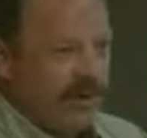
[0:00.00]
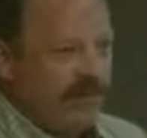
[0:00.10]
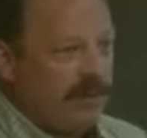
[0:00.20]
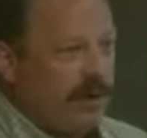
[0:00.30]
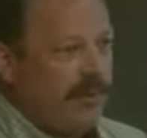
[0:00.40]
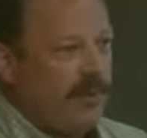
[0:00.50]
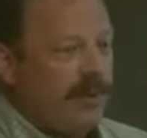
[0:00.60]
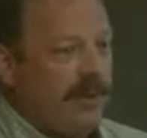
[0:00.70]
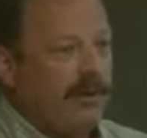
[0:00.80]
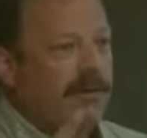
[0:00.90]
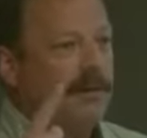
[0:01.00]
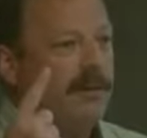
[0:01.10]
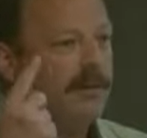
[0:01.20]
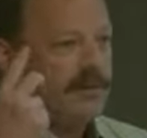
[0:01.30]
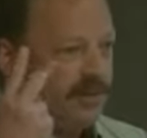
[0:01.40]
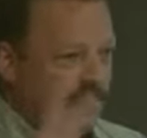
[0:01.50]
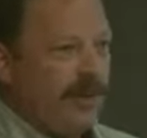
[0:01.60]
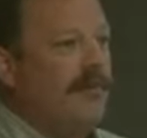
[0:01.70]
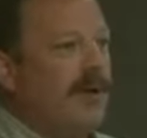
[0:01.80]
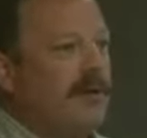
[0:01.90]
never dropping down. Show me
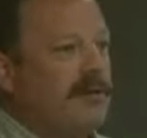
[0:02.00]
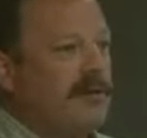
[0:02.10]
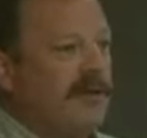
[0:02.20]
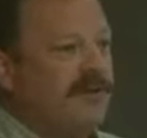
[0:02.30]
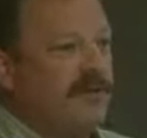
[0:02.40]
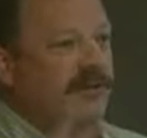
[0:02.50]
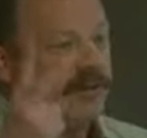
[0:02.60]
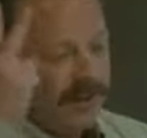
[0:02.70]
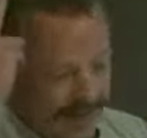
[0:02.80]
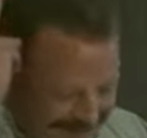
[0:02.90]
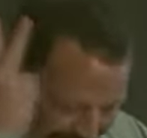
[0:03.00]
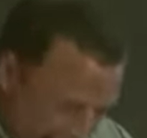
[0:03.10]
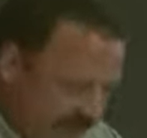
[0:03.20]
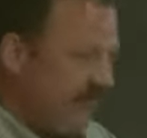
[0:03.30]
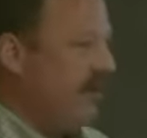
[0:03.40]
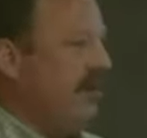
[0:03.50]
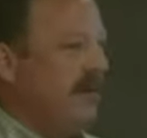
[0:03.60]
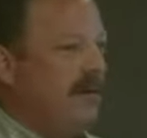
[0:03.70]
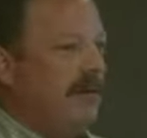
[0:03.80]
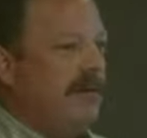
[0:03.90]
a Microsoft server that has ever
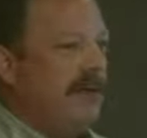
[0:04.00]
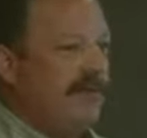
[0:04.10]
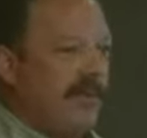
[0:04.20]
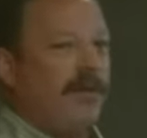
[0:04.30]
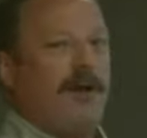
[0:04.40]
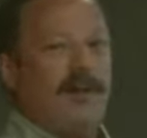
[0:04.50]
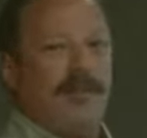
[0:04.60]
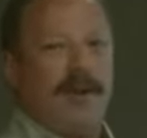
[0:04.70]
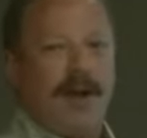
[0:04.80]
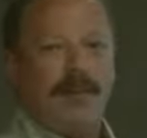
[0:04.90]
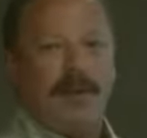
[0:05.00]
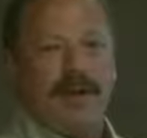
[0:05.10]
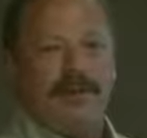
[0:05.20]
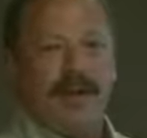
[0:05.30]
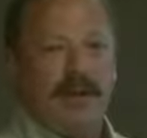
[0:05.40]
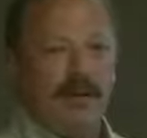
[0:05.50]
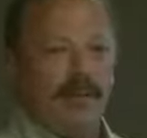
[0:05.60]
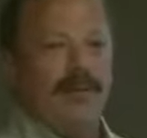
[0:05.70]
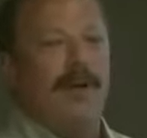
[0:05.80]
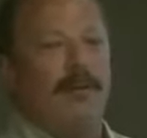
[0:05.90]
even thought about operating that long
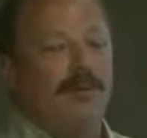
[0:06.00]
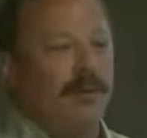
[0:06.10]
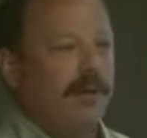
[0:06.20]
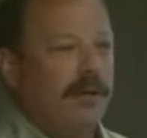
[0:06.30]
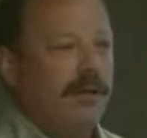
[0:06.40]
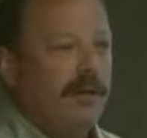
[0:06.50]
without rebooting.